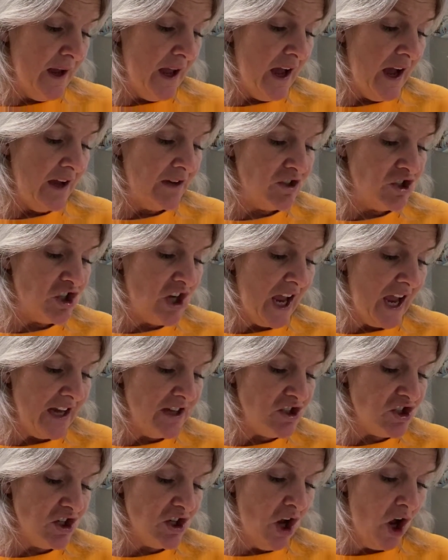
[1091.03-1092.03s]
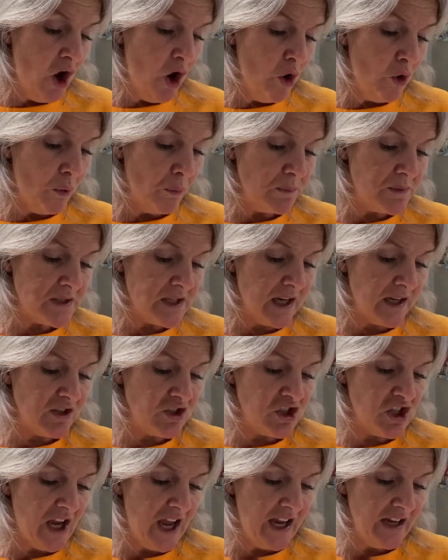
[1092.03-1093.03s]
and changing hopes and
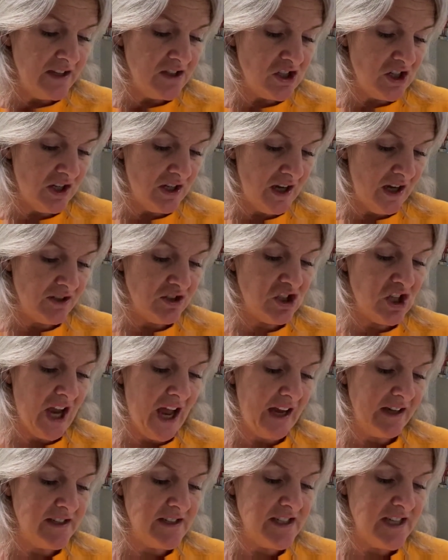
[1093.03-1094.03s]
chance